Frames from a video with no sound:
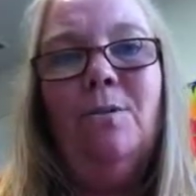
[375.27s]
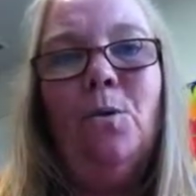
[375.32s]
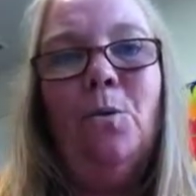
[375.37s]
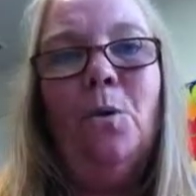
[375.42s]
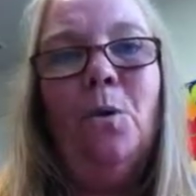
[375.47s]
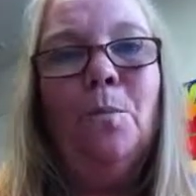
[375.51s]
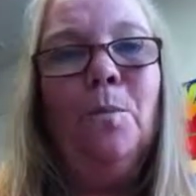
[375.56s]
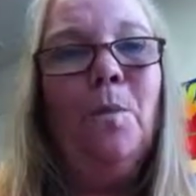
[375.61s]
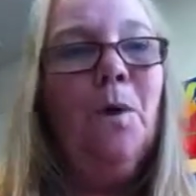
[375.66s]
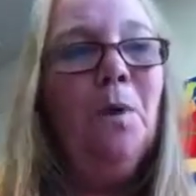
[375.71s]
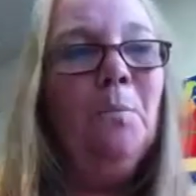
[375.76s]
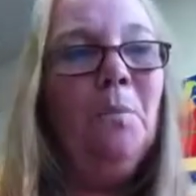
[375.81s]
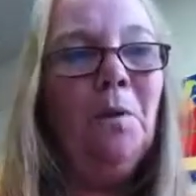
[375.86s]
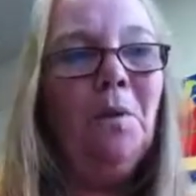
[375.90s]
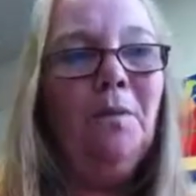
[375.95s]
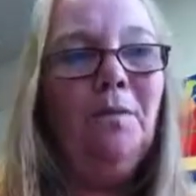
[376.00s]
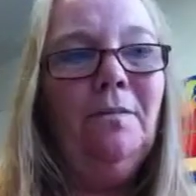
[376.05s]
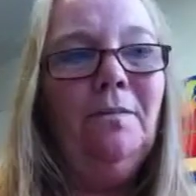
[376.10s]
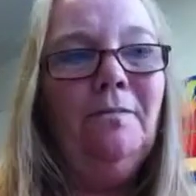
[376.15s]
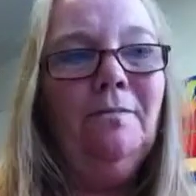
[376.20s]
or
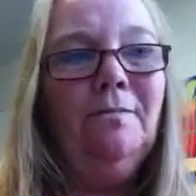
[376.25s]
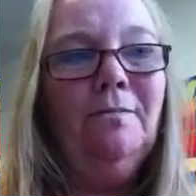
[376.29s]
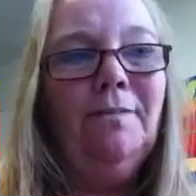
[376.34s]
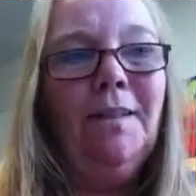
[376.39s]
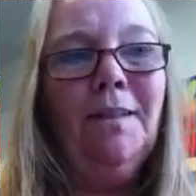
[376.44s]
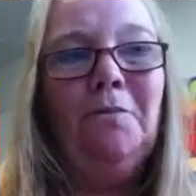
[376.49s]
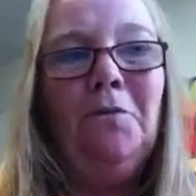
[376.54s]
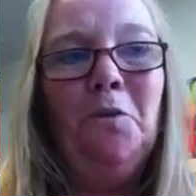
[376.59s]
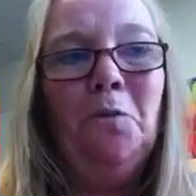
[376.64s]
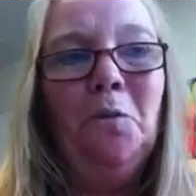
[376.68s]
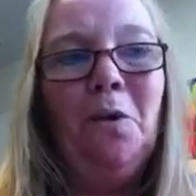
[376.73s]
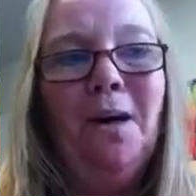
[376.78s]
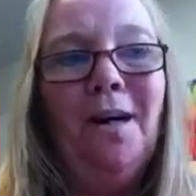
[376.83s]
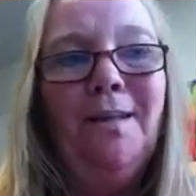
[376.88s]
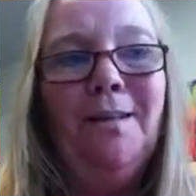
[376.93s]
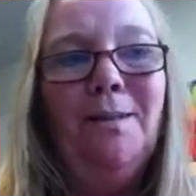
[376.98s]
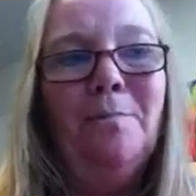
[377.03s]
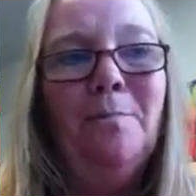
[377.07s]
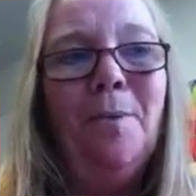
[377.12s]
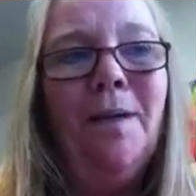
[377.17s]
purple if you
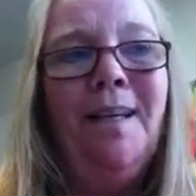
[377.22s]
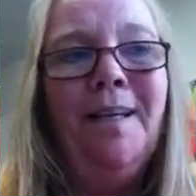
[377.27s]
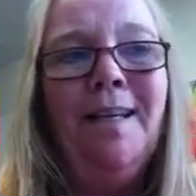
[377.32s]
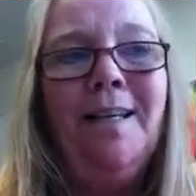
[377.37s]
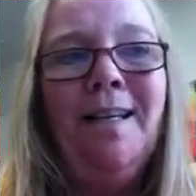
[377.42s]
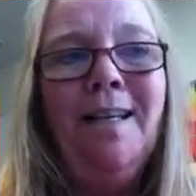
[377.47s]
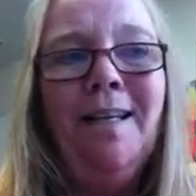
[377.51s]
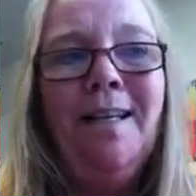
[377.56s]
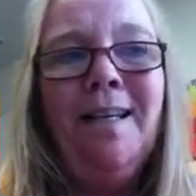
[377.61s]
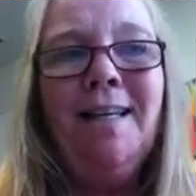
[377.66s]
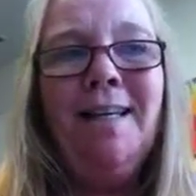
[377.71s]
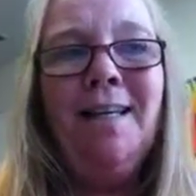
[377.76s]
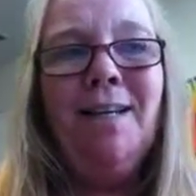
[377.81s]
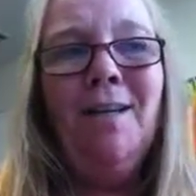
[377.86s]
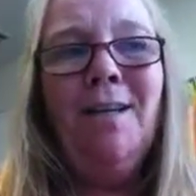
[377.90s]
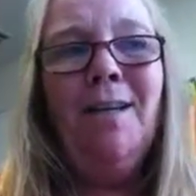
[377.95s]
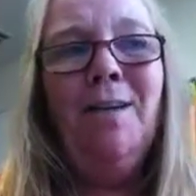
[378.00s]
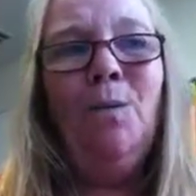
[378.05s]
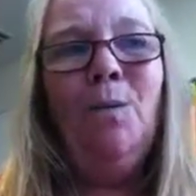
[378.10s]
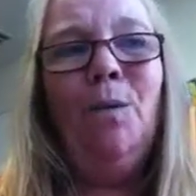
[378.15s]
want, but
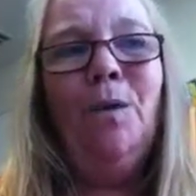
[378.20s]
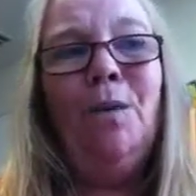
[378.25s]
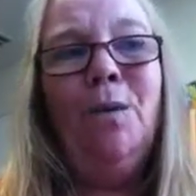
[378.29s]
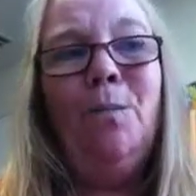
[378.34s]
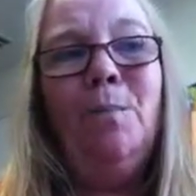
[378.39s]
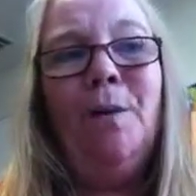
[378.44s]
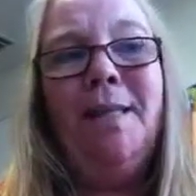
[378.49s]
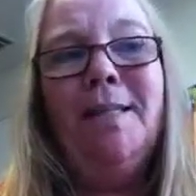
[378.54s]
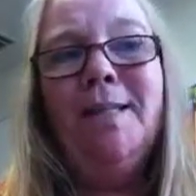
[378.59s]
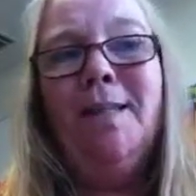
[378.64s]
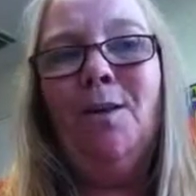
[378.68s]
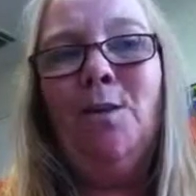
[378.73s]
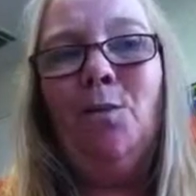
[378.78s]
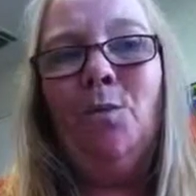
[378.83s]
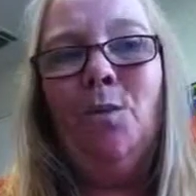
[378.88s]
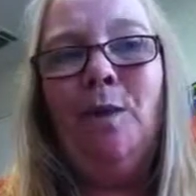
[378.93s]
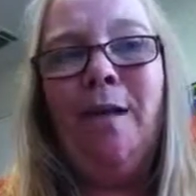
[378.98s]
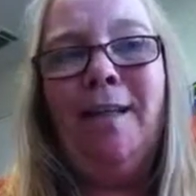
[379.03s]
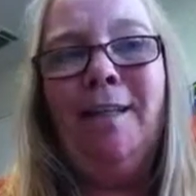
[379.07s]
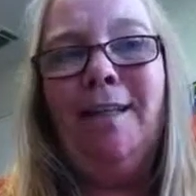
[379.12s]
with the basic
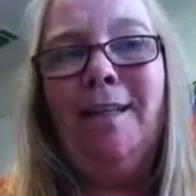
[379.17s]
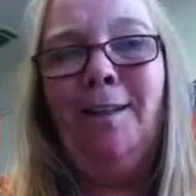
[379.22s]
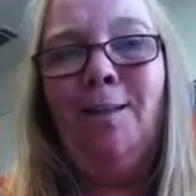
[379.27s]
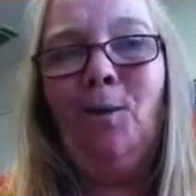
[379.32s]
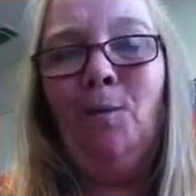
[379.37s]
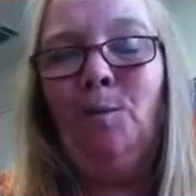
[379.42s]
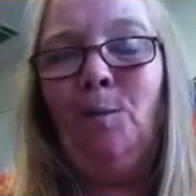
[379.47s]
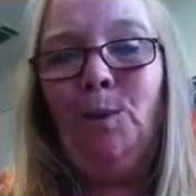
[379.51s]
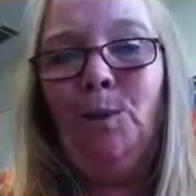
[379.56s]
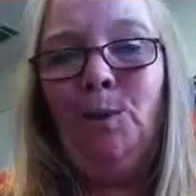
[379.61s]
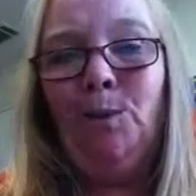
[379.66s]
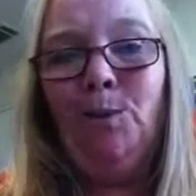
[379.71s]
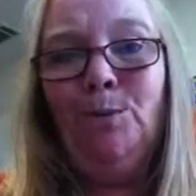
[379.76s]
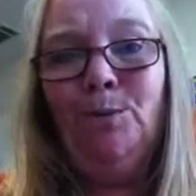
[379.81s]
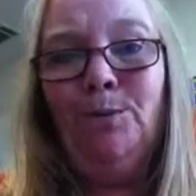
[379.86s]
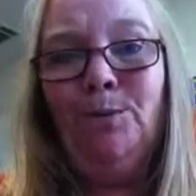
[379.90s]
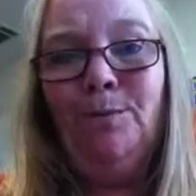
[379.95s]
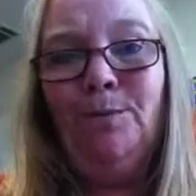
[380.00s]
red, yellow, blue,